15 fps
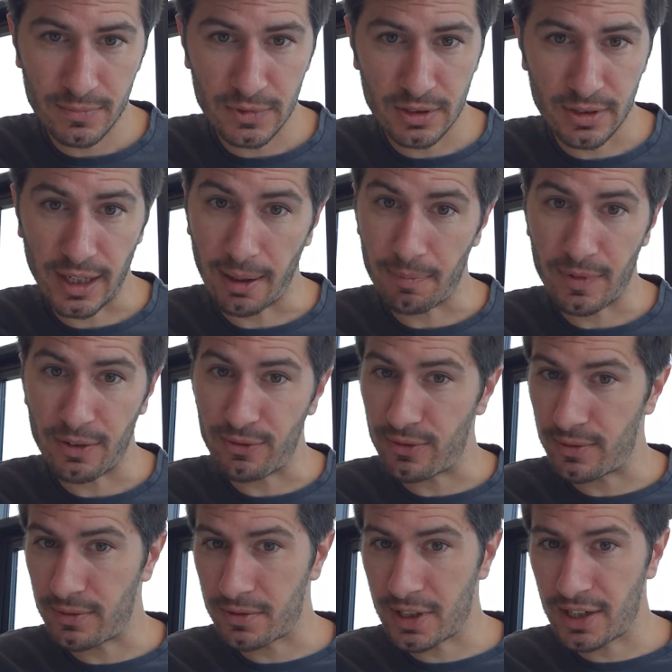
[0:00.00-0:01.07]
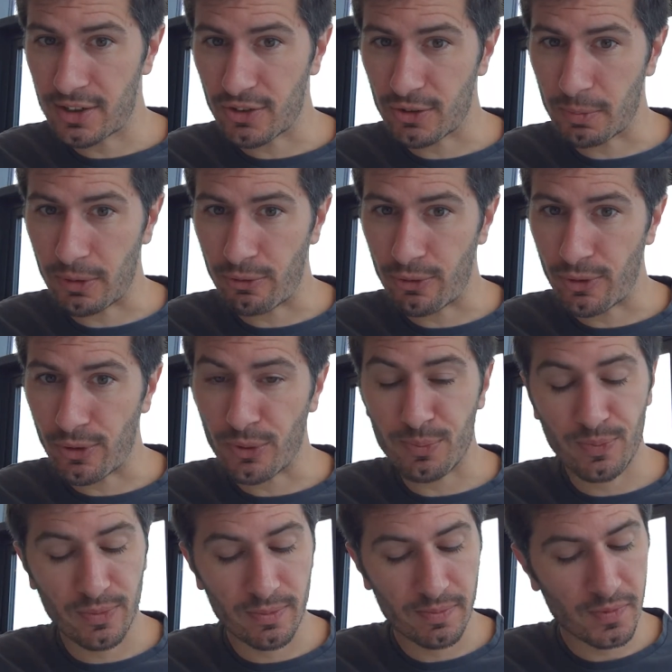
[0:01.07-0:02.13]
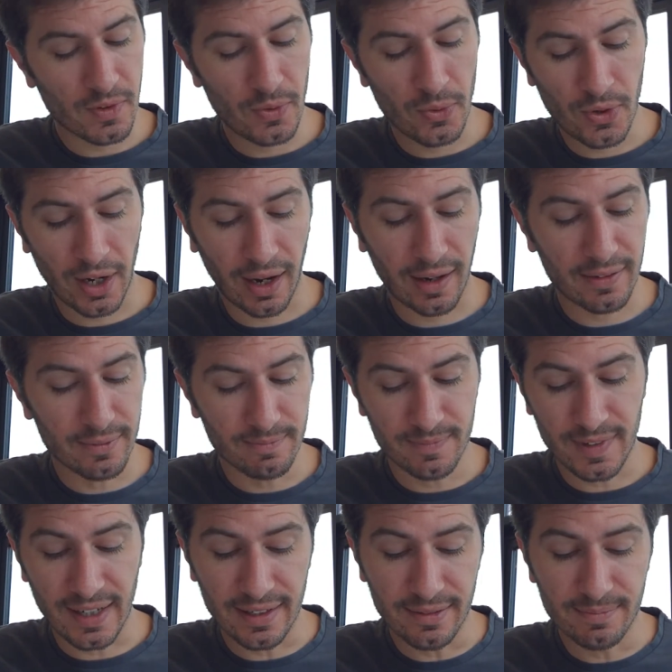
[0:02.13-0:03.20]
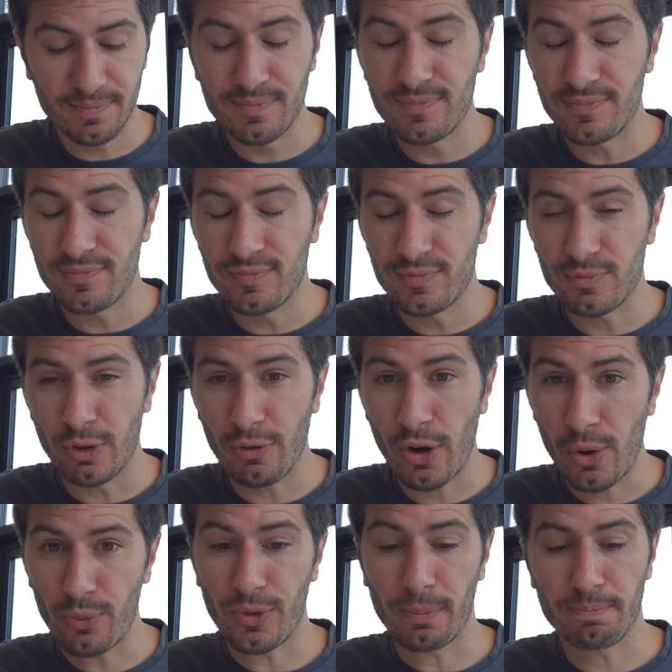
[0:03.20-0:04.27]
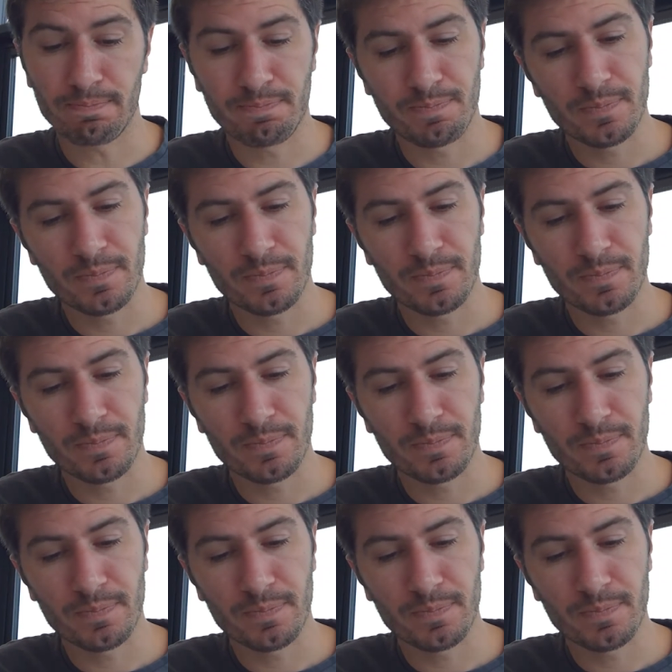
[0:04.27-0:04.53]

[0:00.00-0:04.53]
So yeah, if details before, you can then withhold them.